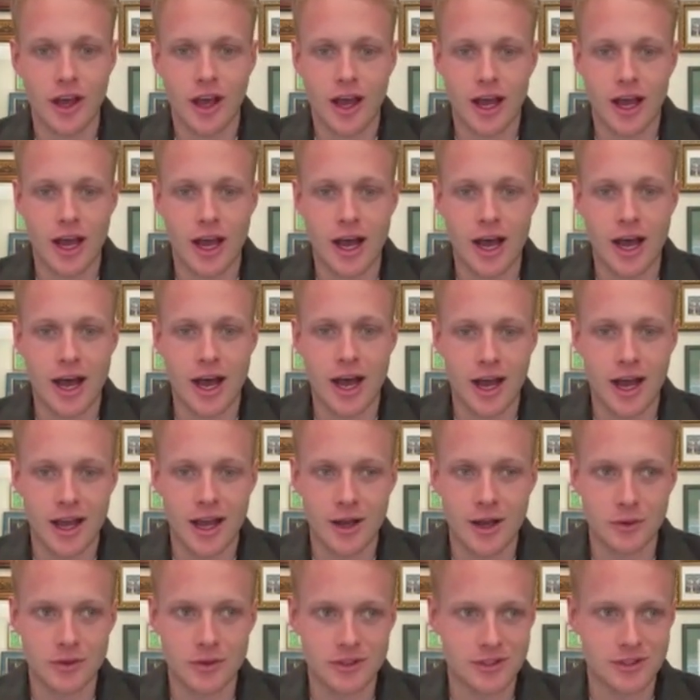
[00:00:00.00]

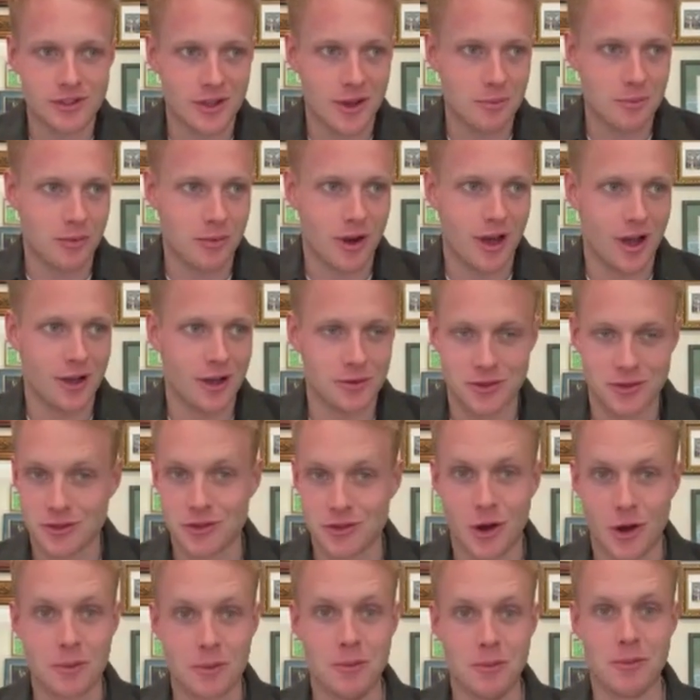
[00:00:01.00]
it was a
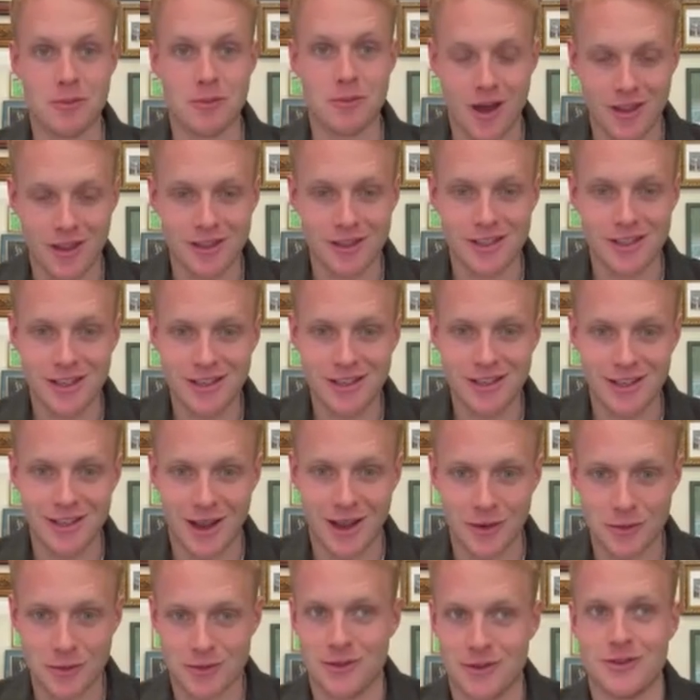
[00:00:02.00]
job my brother did,
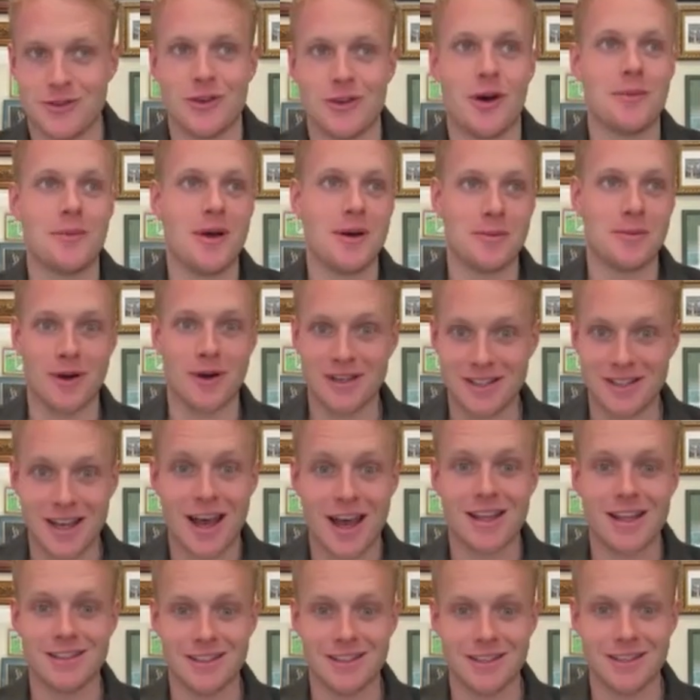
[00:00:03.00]
and it was a job that my
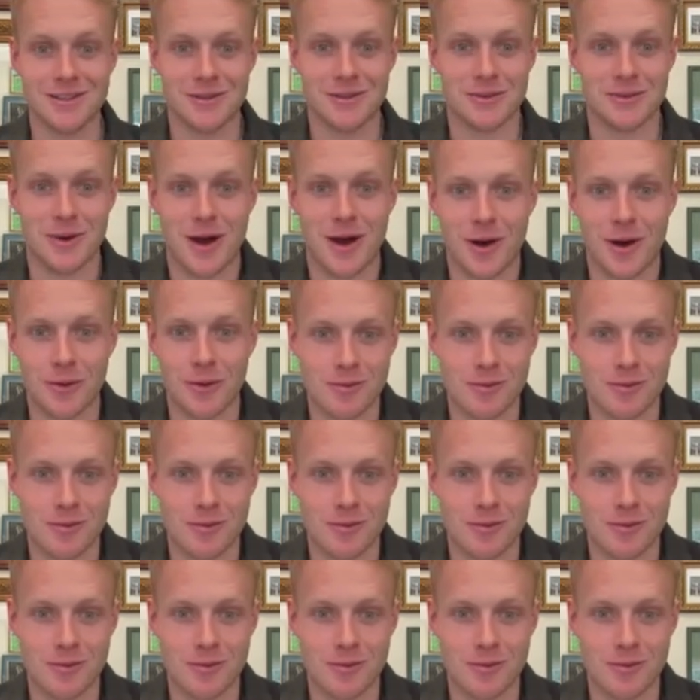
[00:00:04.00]
dad did as well